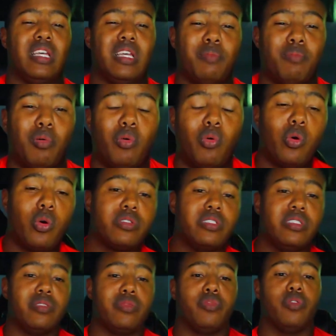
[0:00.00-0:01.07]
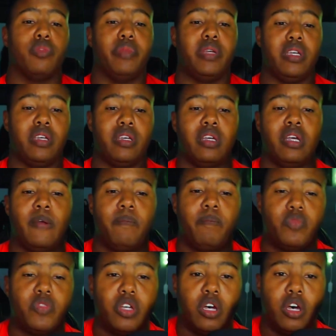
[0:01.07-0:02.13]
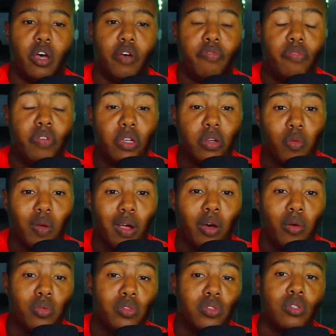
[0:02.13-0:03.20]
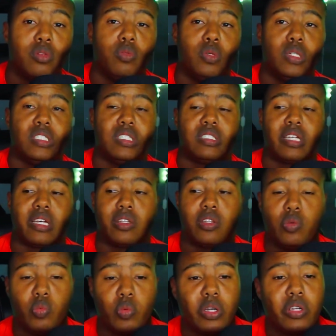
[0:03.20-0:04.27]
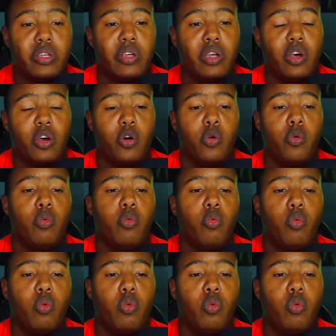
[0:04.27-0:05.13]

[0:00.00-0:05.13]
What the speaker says: important for me to figure out was exactly where to go,